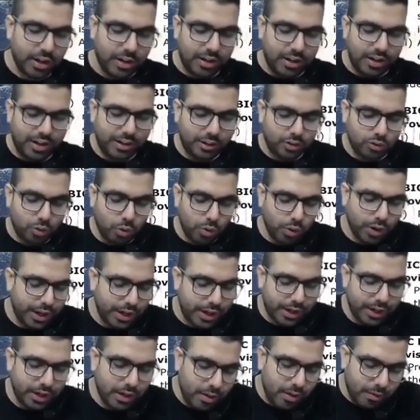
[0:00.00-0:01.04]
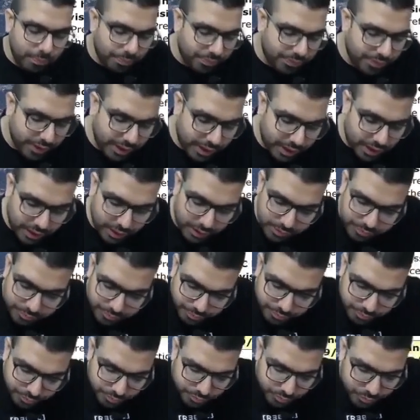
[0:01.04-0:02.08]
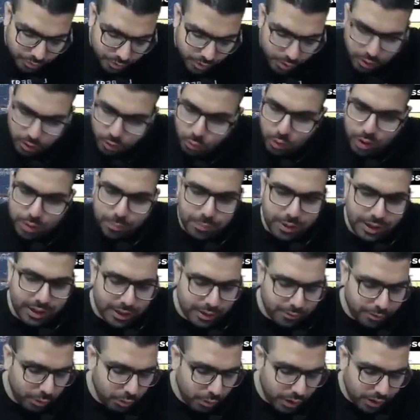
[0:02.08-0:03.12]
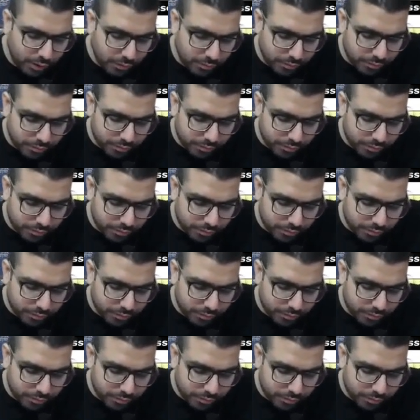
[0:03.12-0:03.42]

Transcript: Let's go ahead uh, one minute, everyone.